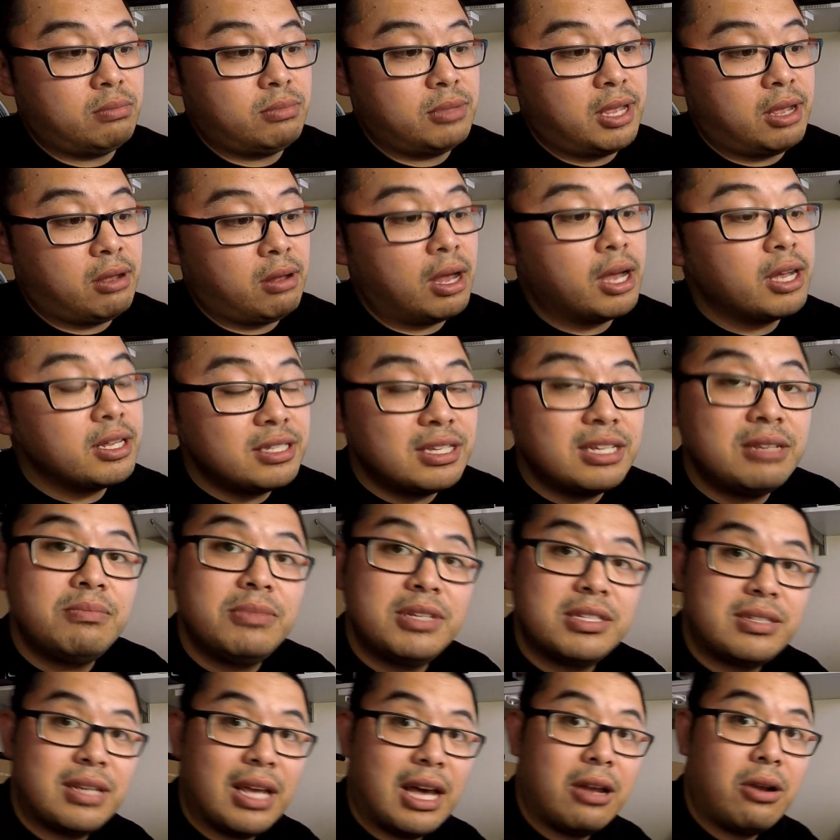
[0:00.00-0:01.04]
Now I did
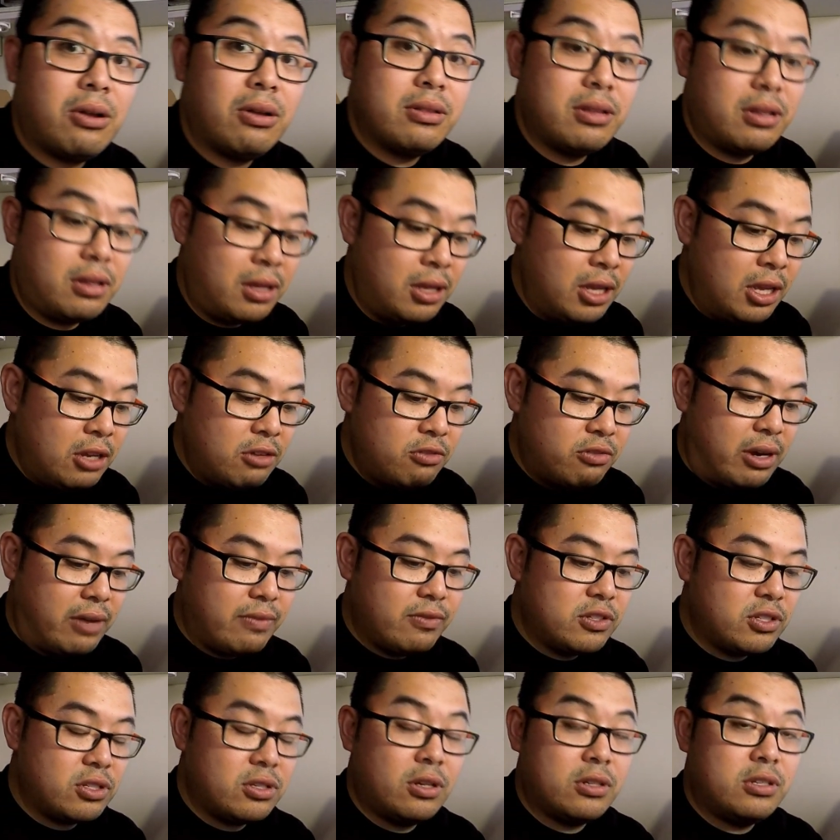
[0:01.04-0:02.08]
miss out on the
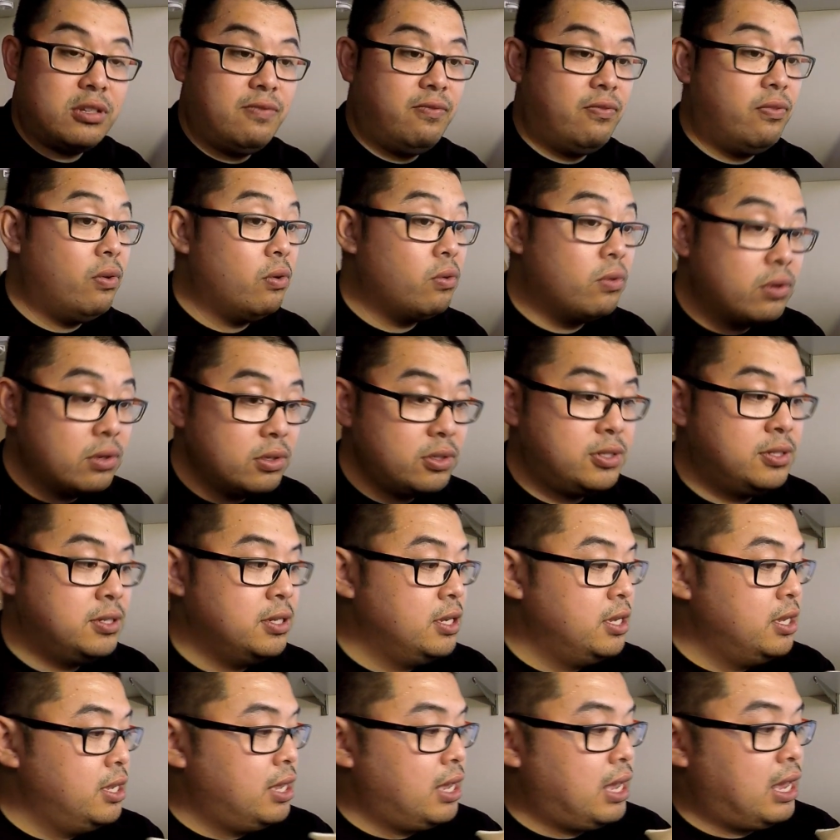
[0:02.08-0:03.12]
Travis Scott's 4s,
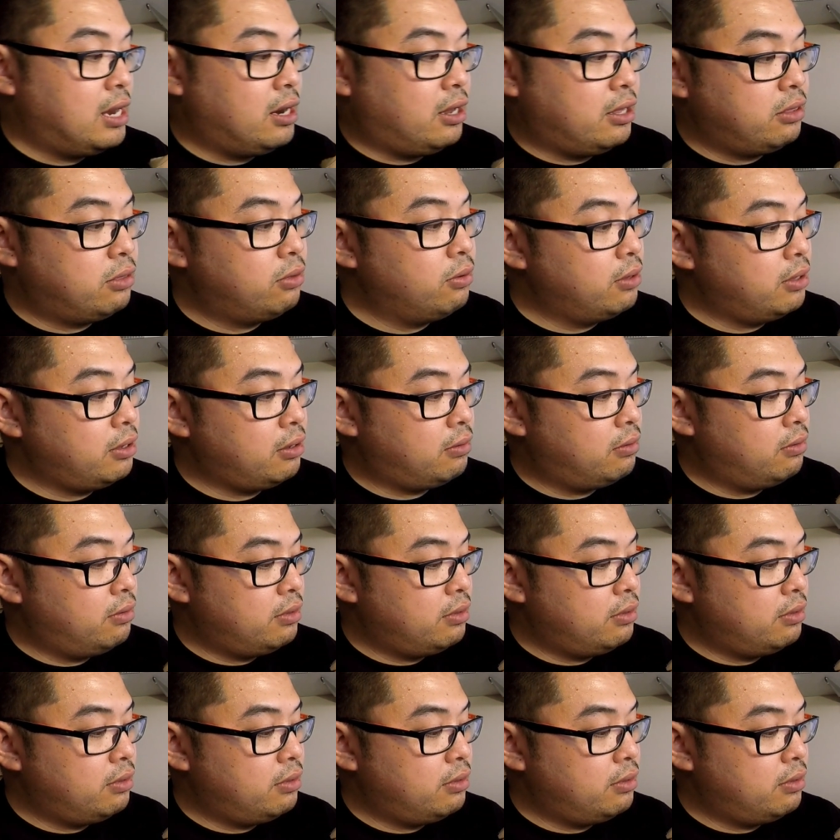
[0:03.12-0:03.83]
and I thought